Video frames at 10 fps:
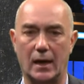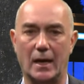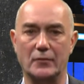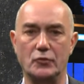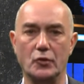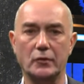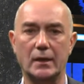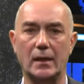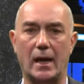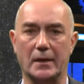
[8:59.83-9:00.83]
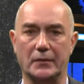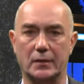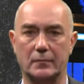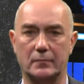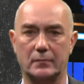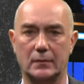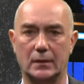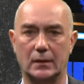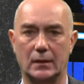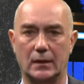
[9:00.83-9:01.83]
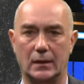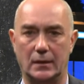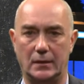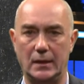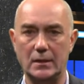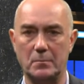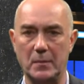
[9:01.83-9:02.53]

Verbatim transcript: are not aligned. This